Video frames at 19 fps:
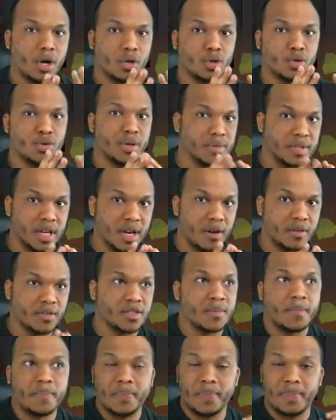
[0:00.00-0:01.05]
to
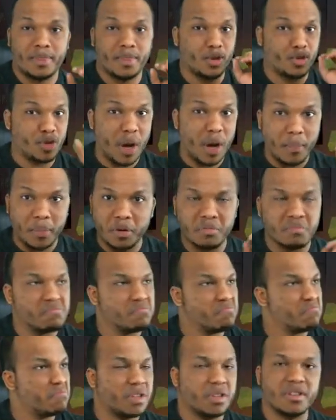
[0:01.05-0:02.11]
themselves. The Trapper,
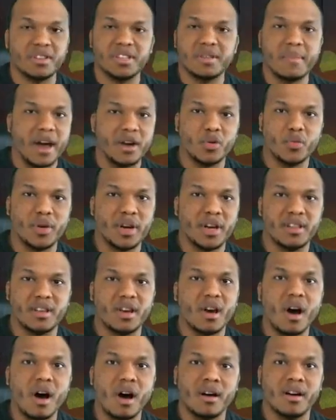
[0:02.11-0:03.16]
it doesn't matter where
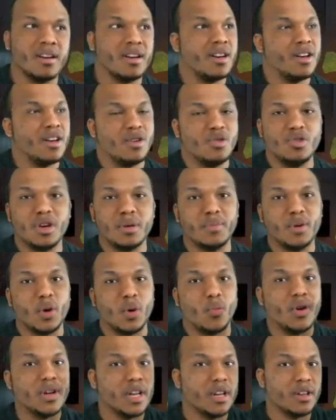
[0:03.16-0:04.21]
they are. You can be
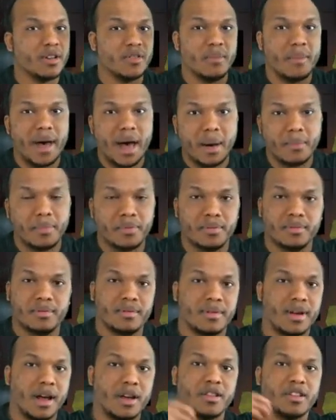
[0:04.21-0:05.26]
at one end of the map,
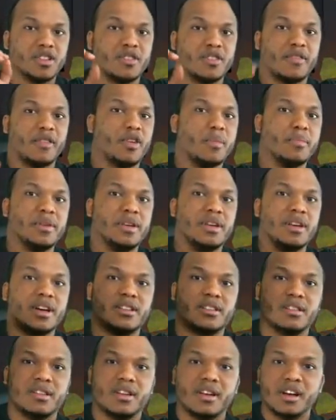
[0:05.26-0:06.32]
another survivor can be
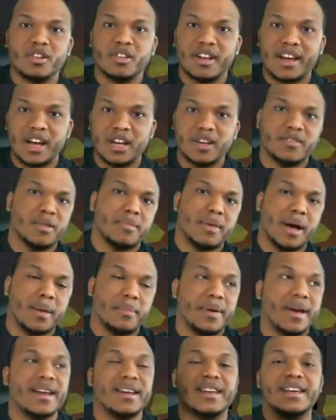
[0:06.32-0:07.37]
at another end of the
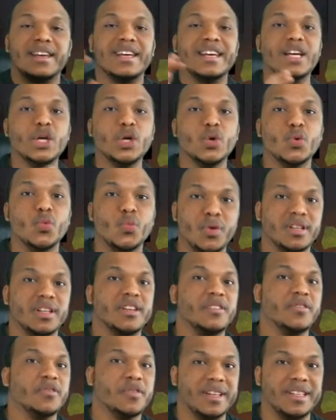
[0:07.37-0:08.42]
map, and he will
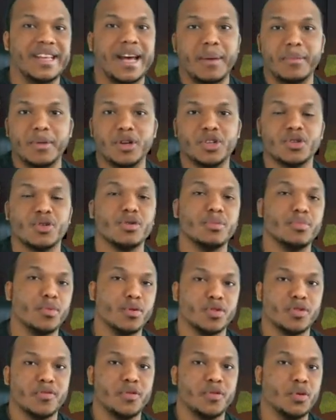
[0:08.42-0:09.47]
inflict damage on
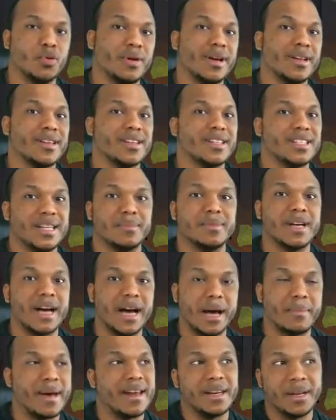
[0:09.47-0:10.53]
both of you at the same
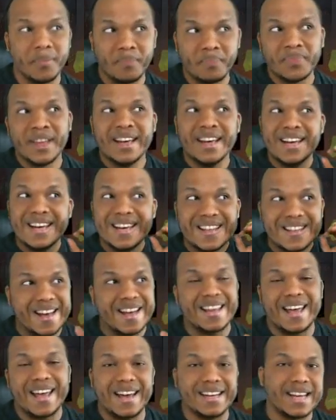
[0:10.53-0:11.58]
time. And
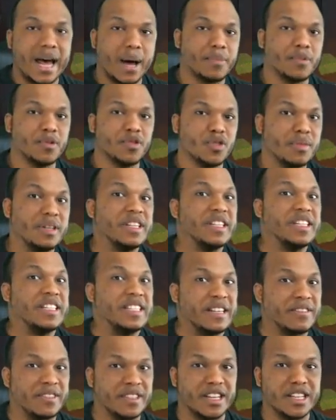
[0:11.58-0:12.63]
that has happened to me
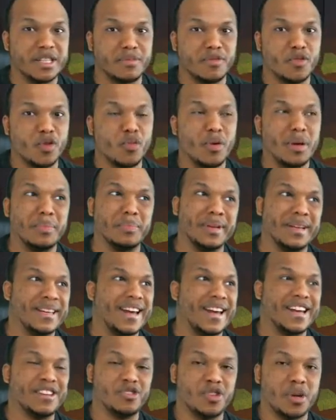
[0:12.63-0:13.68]
several times before when
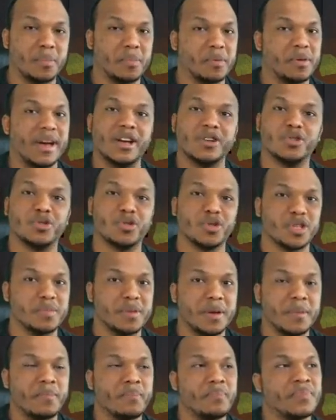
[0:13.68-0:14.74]
playing as the Trapper, and trust
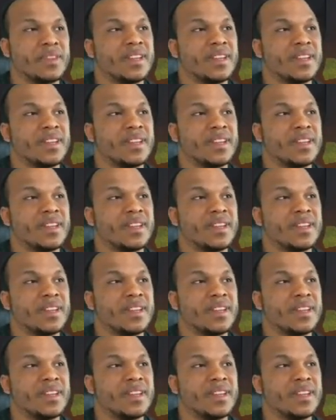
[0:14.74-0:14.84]
me,